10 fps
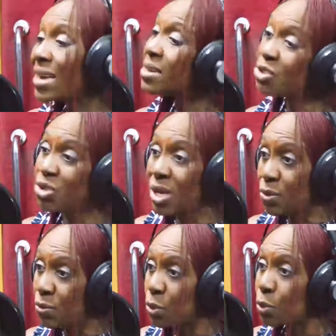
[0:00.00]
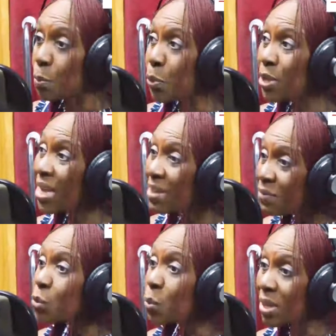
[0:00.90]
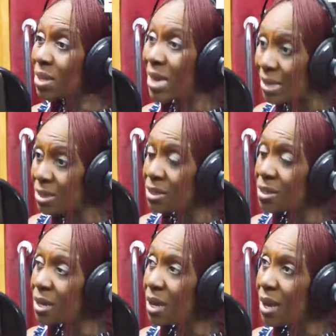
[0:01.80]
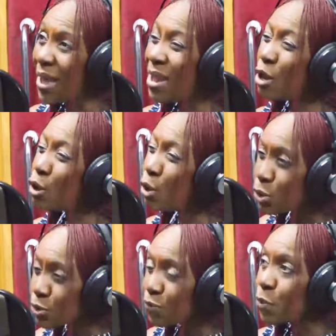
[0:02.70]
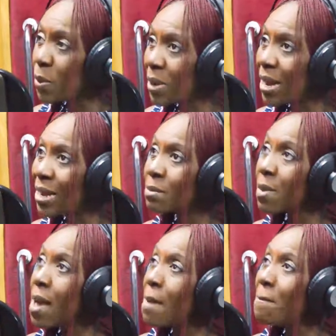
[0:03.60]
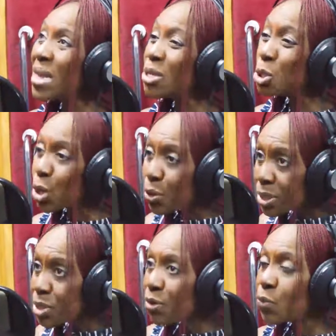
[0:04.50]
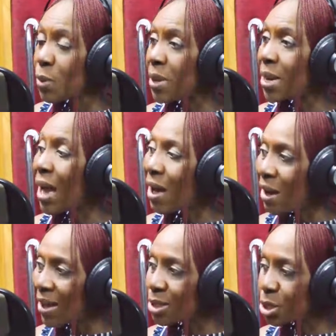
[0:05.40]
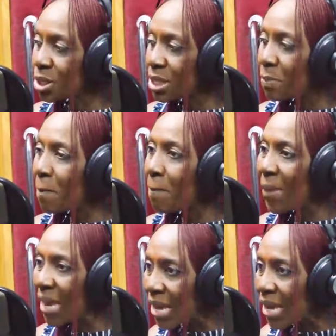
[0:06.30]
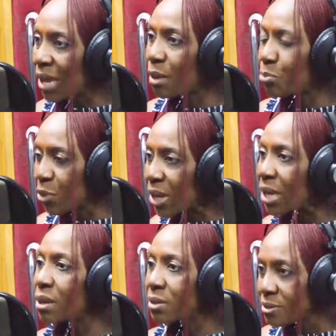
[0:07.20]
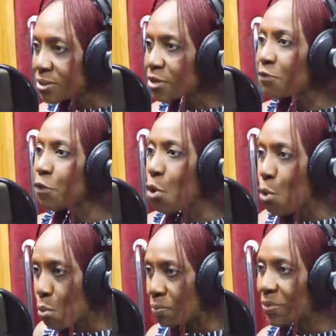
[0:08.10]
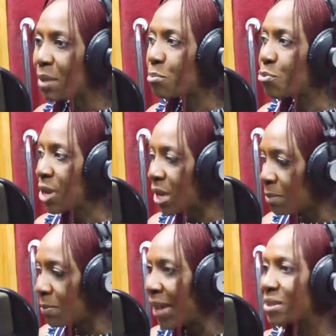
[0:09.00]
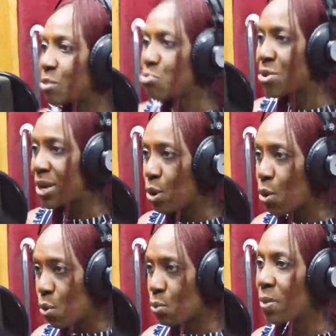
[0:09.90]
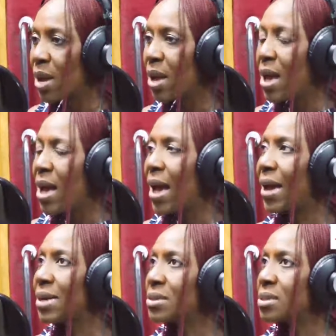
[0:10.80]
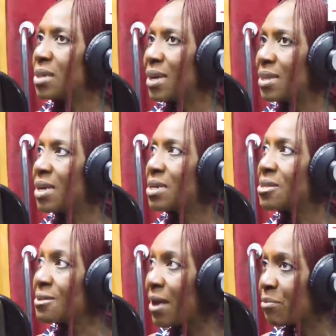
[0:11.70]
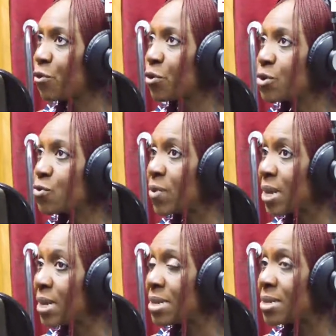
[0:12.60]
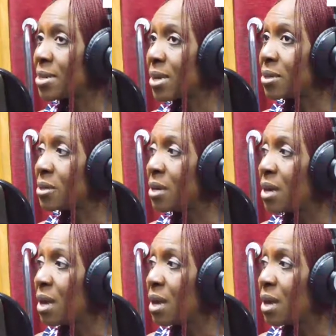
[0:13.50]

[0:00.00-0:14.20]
that is general. But even with that, a lot of women, and majority of women, are actually bringing stuff home. They're bringing back the bread home. And I think it's time for us to realize that